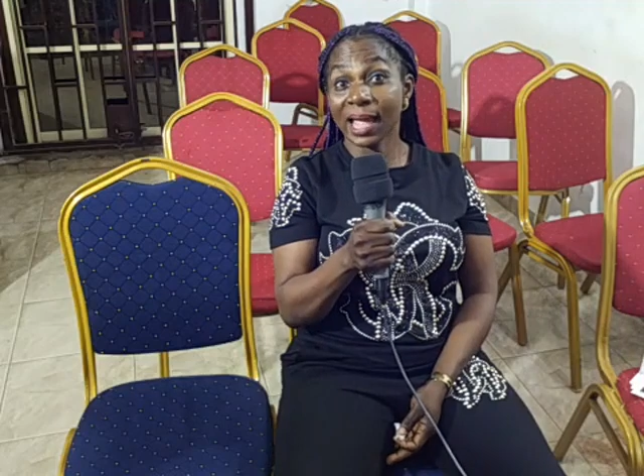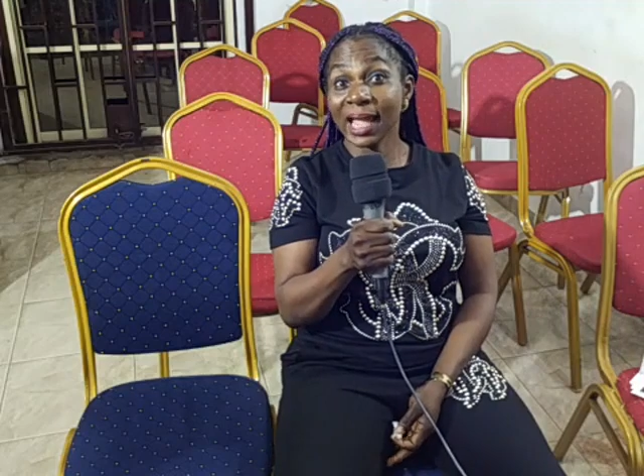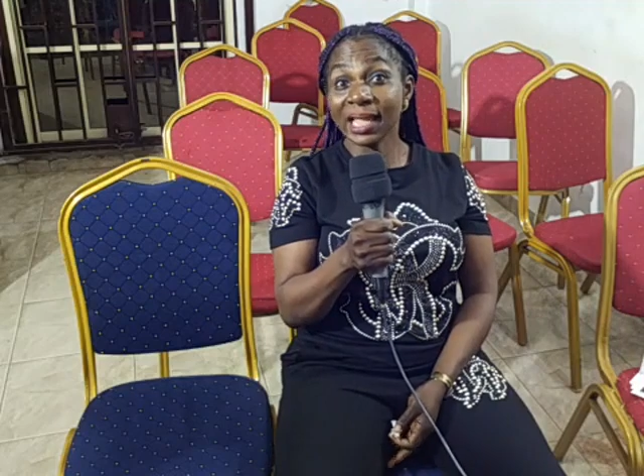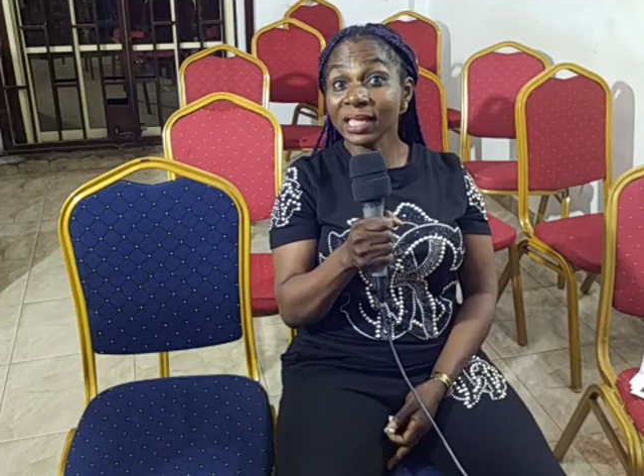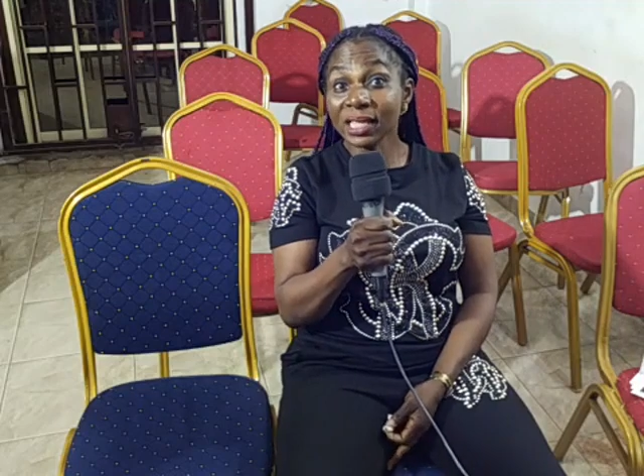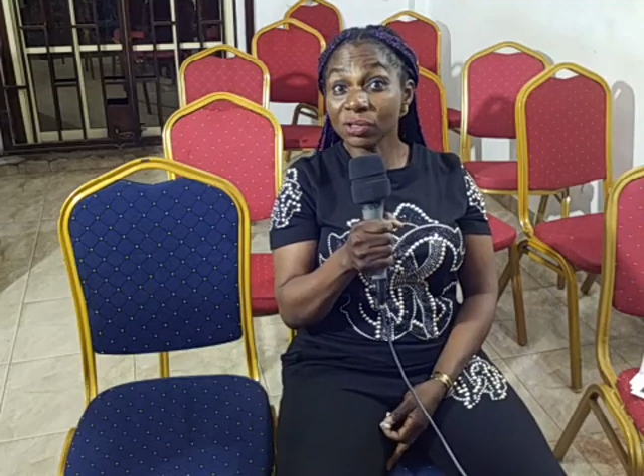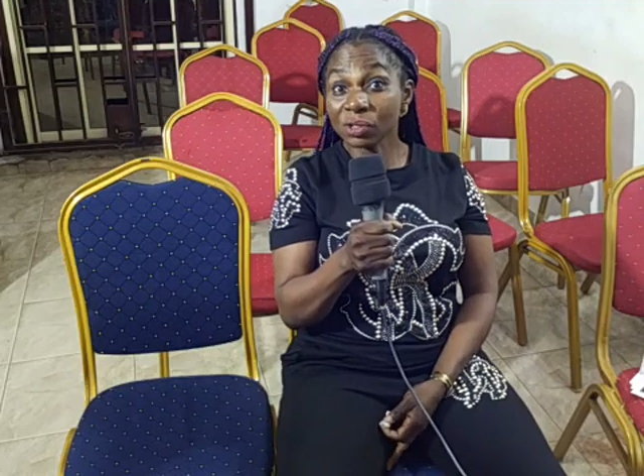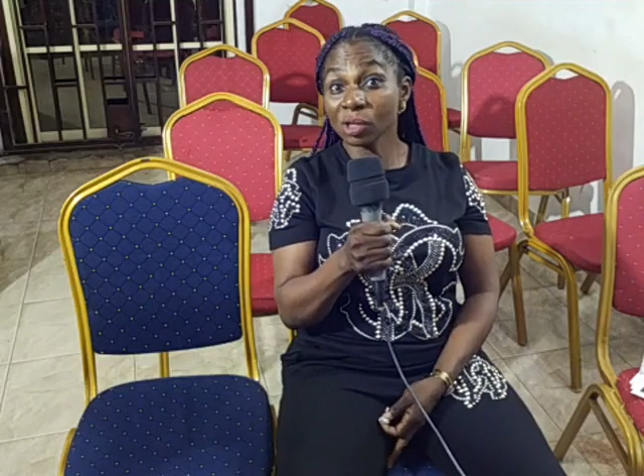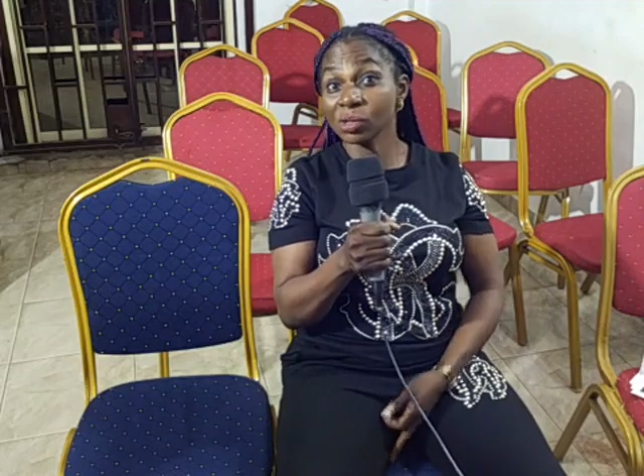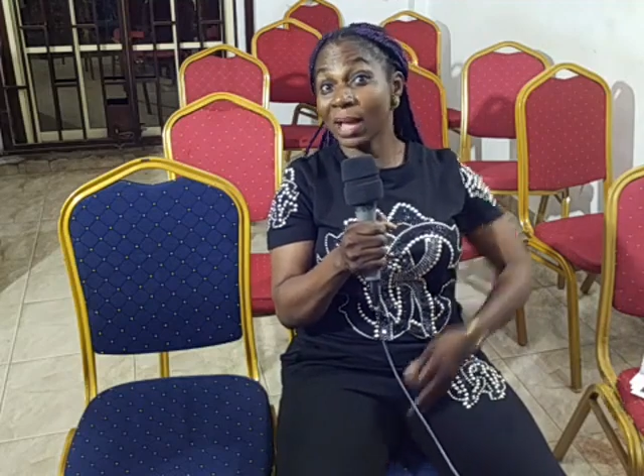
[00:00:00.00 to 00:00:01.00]
And I
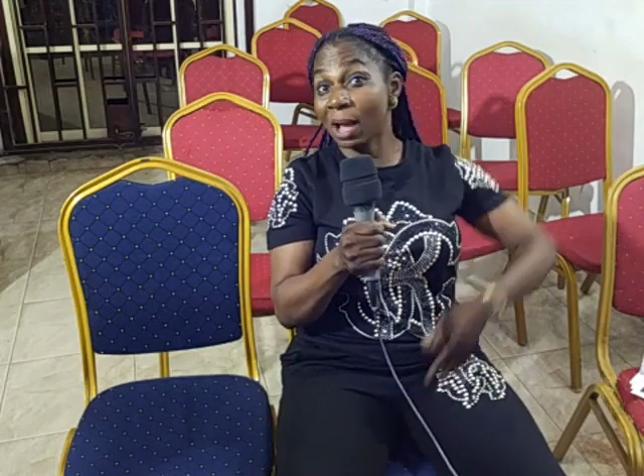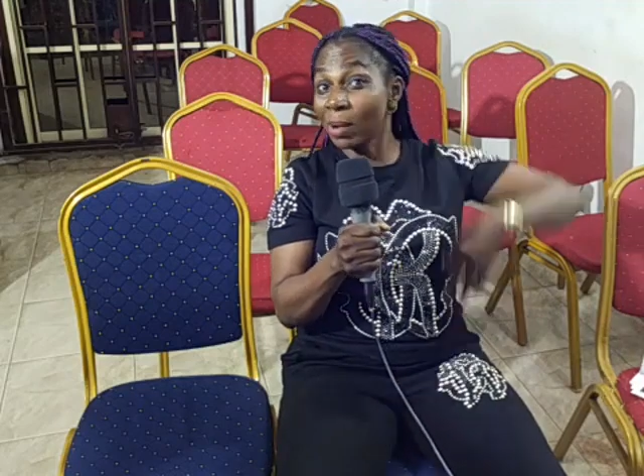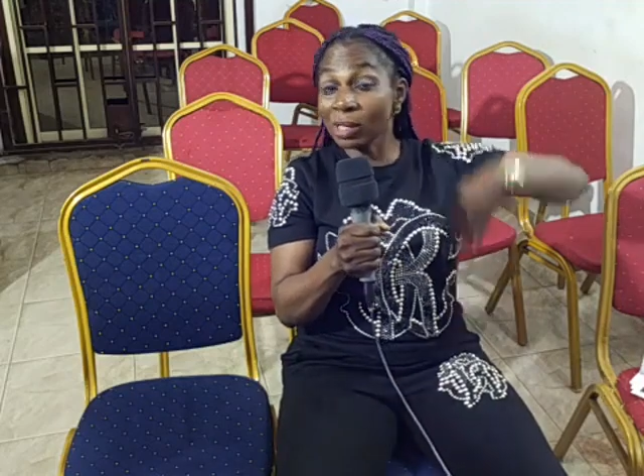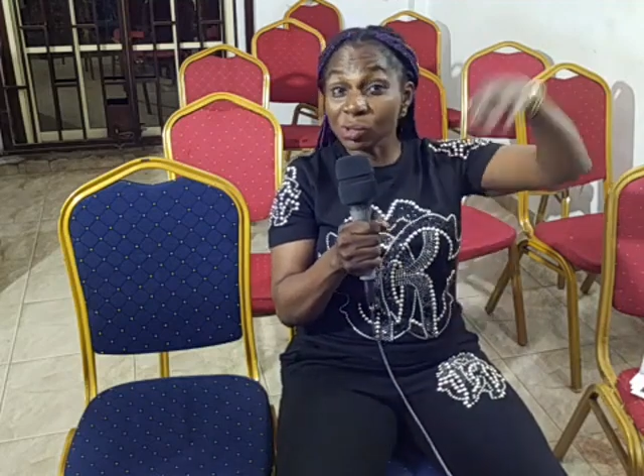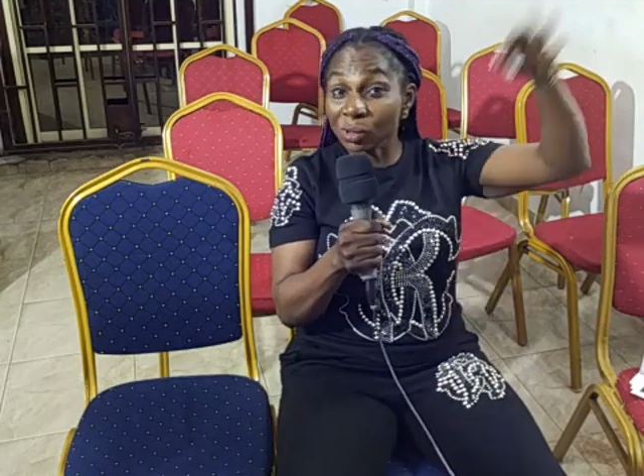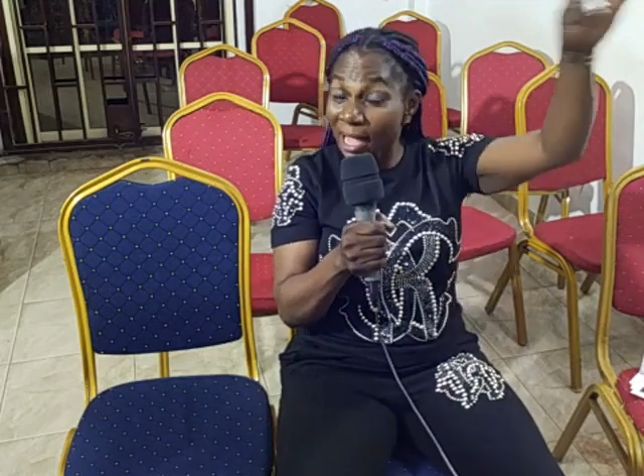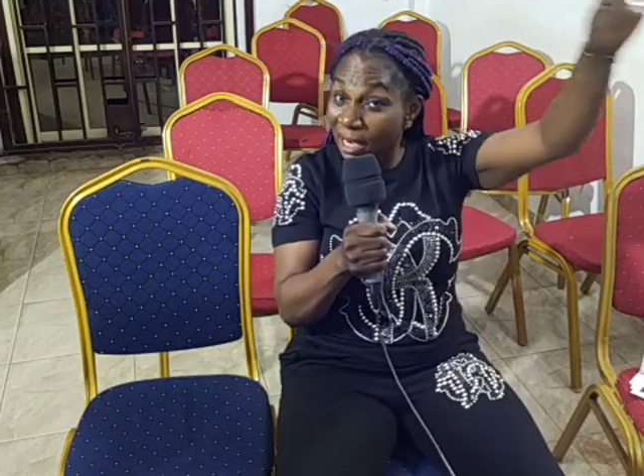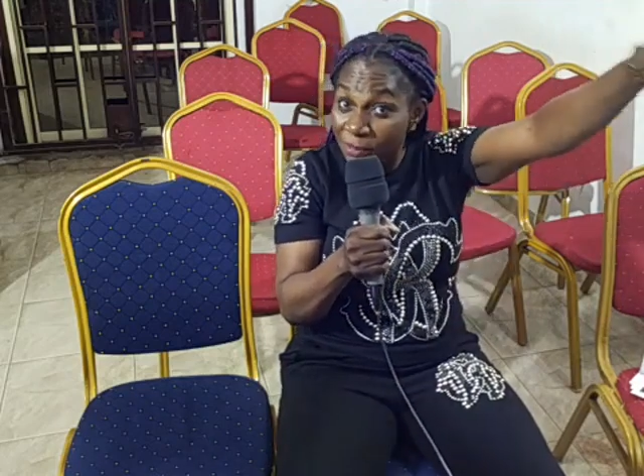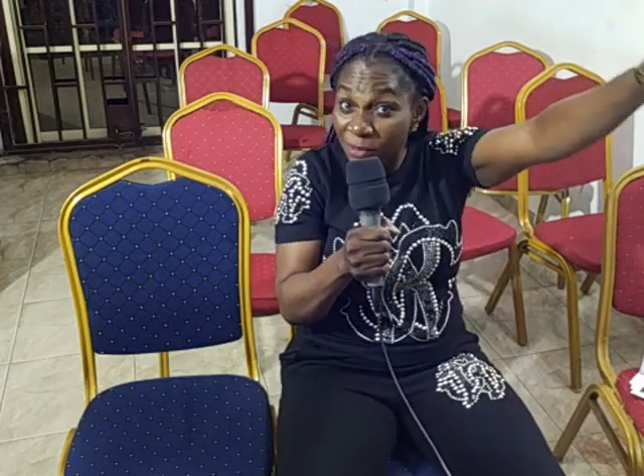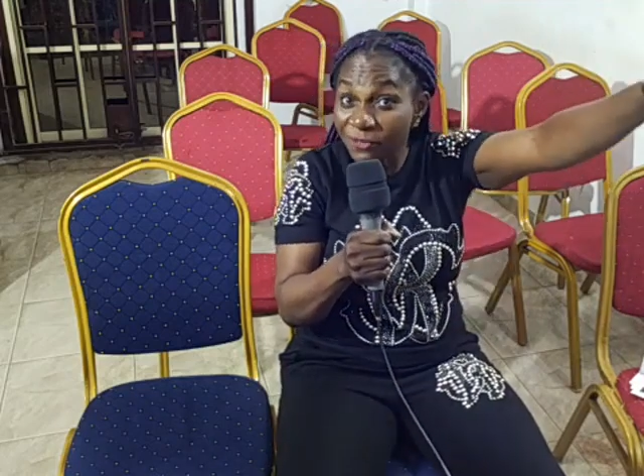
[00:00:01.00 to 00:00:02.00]
didn't talk to her. I went to go
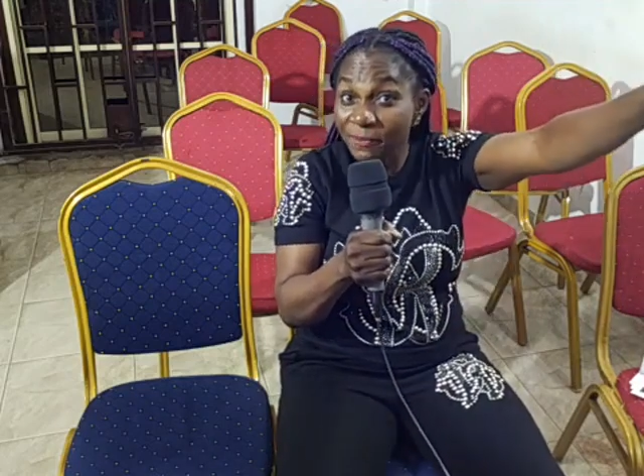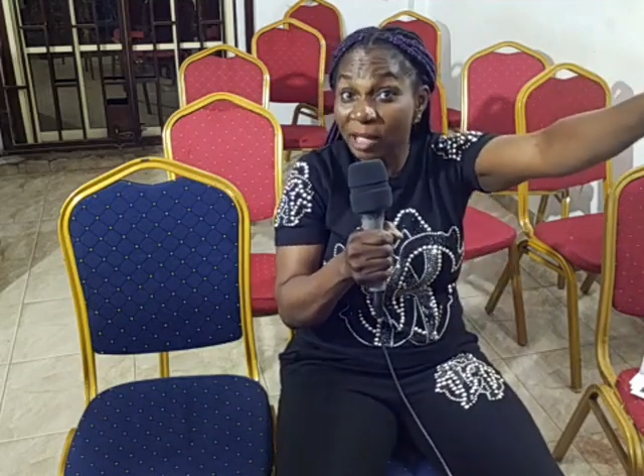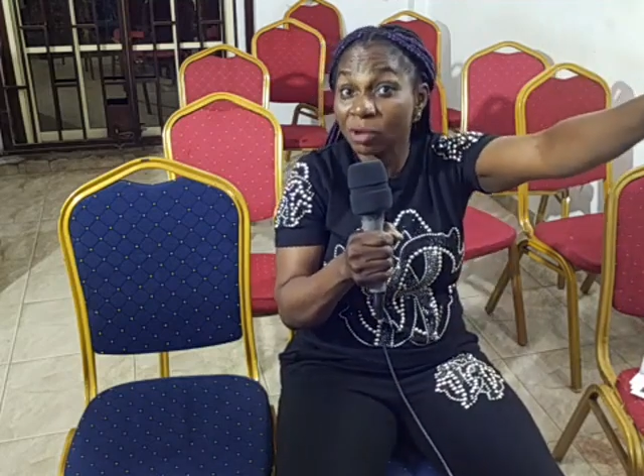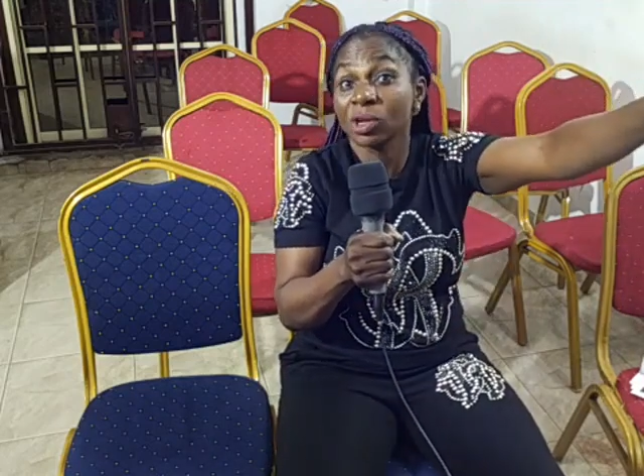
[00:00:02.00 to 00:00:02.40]
and remove